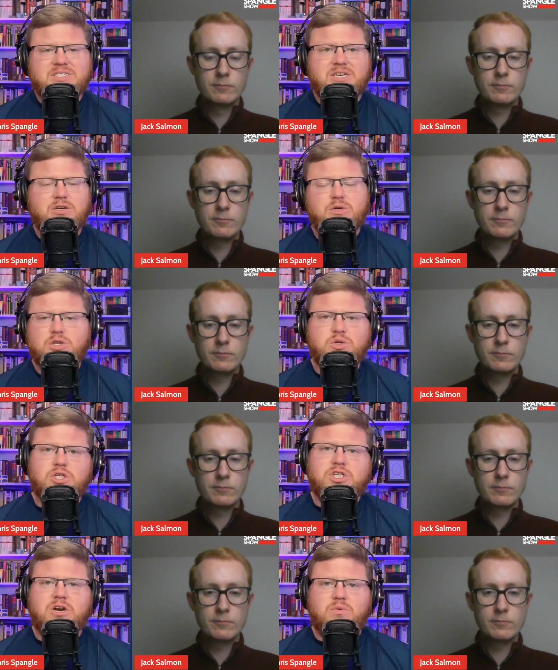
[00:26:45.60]
Speaker 1: thing you can do
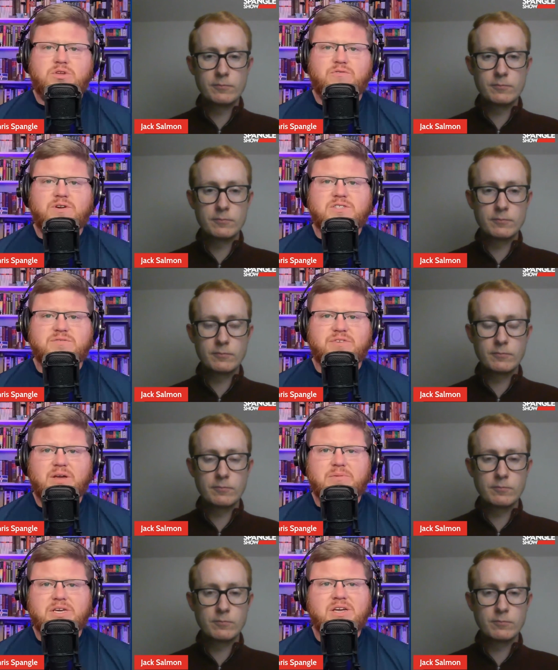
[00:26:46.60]
is share it with your friends and
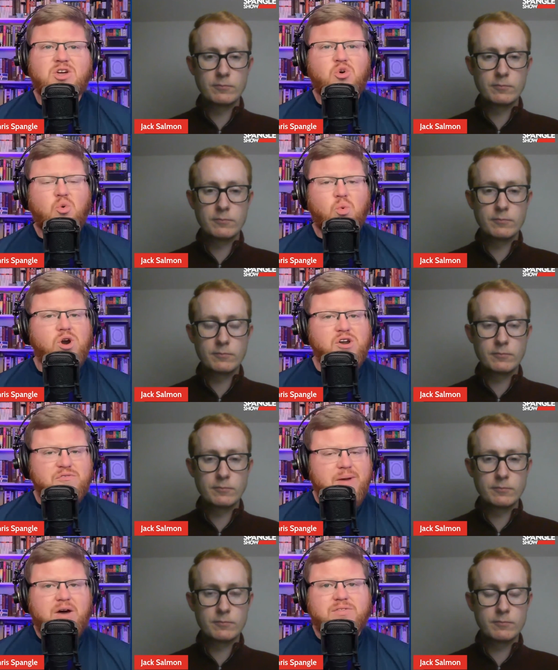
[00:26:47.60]
family. Word
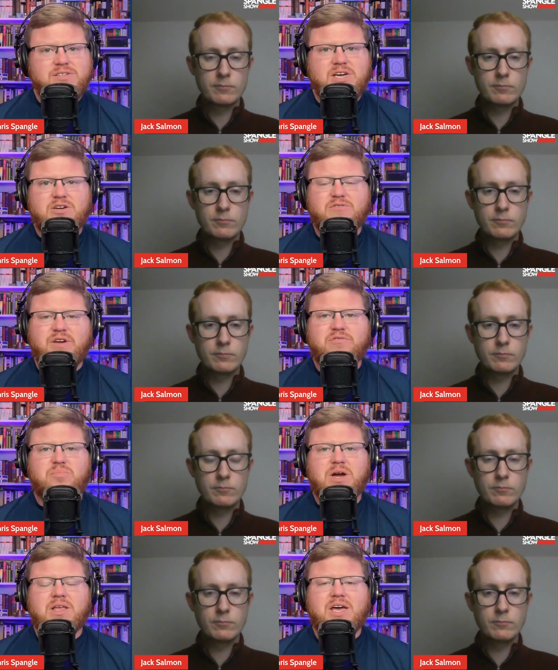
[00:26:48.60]
of mouth is how your
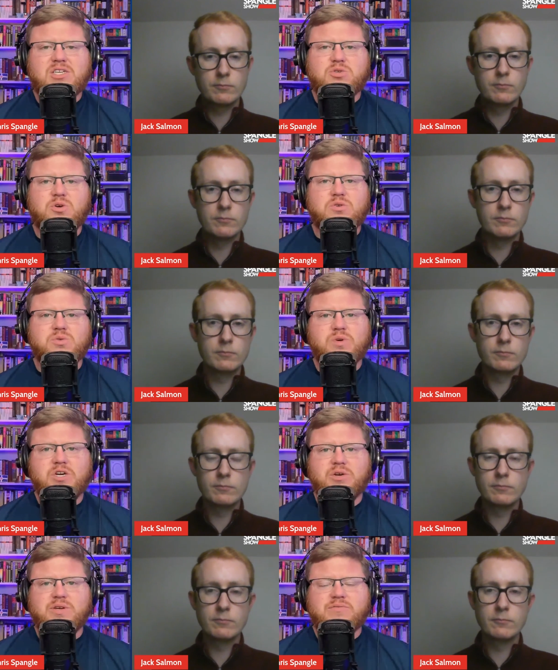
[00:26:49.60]
favorite podcast grows, and we
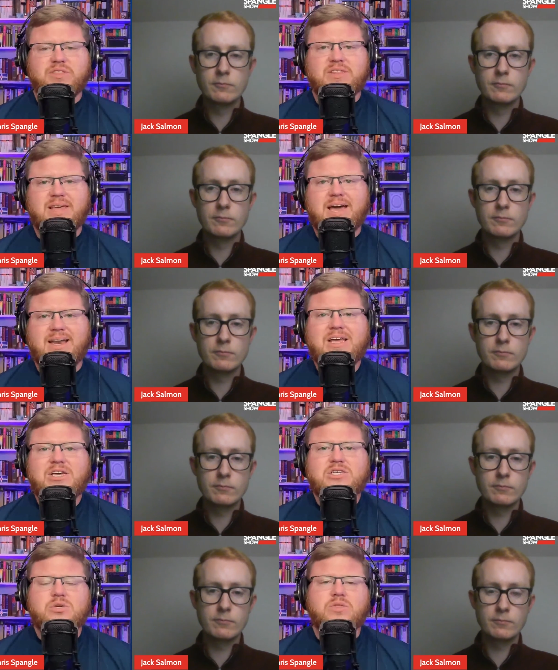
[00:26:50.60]
are no different than that.
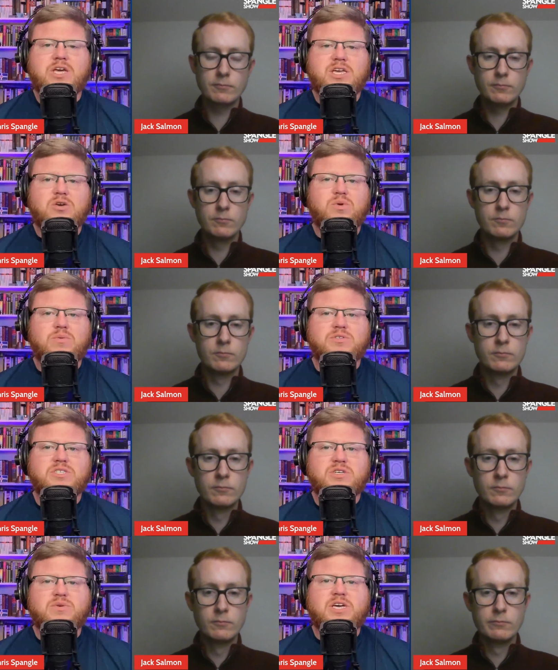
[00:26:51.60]
So thank you. We will
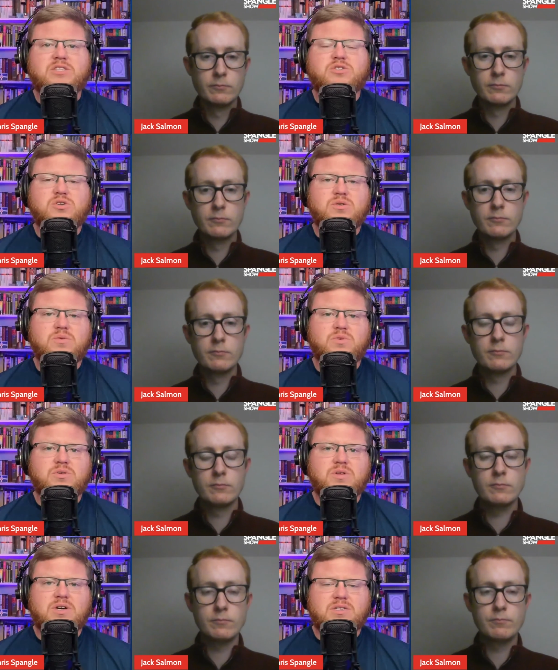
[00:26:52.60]
see you again soon, and
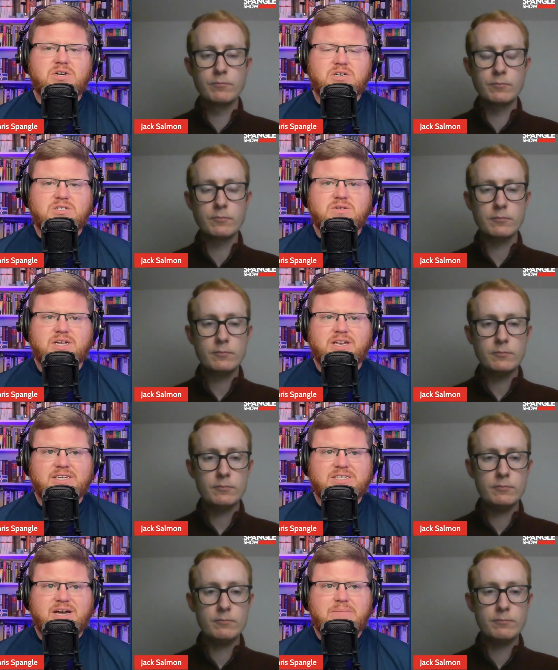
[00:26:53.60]
we'll uh, talk to you again
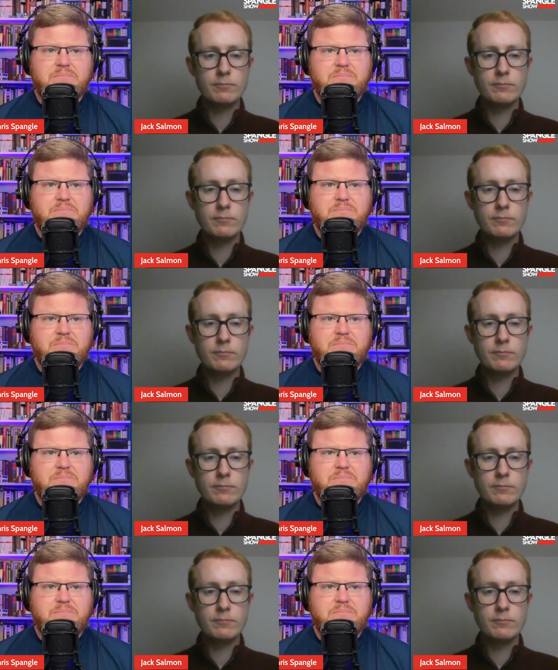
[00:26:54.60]
next time.